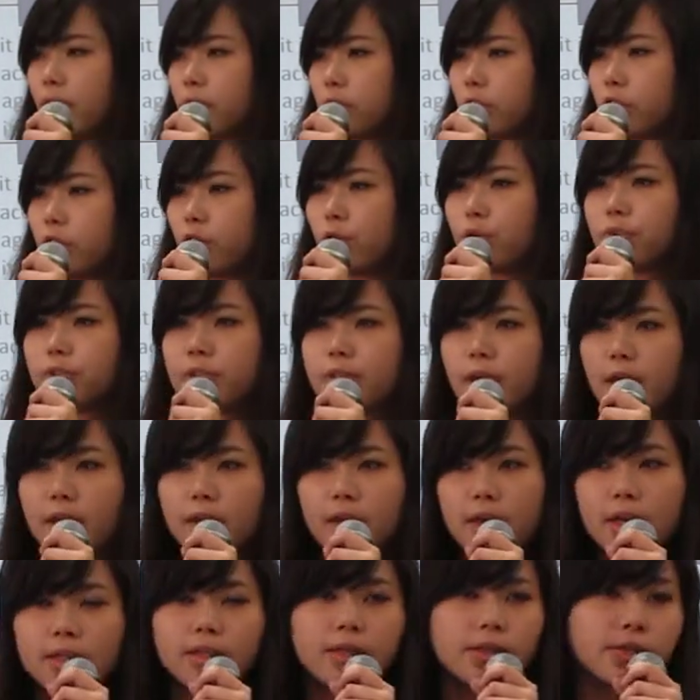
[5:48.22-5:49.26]
attitude,
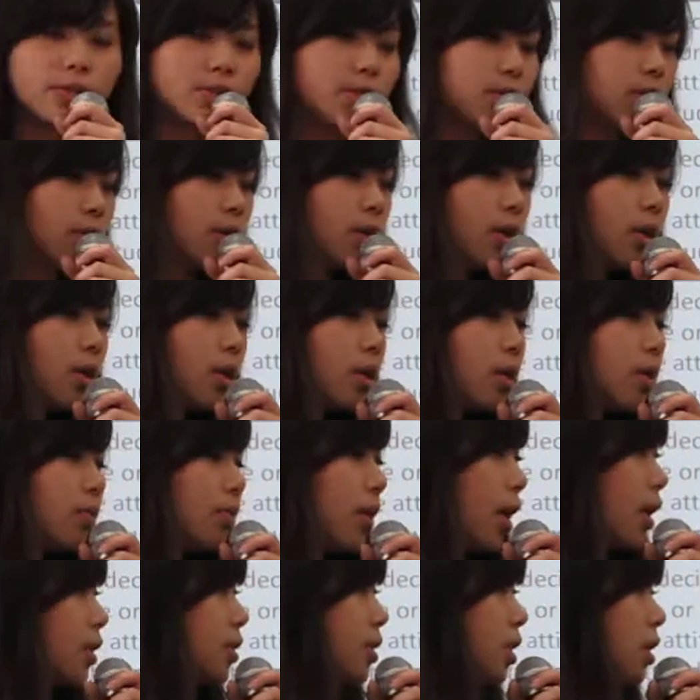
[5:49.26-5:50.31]
second is
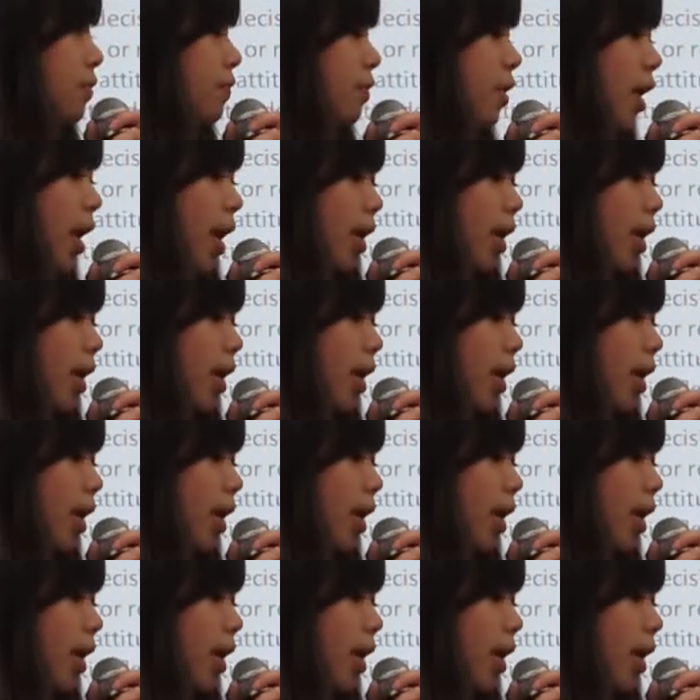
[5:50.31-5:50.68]
negative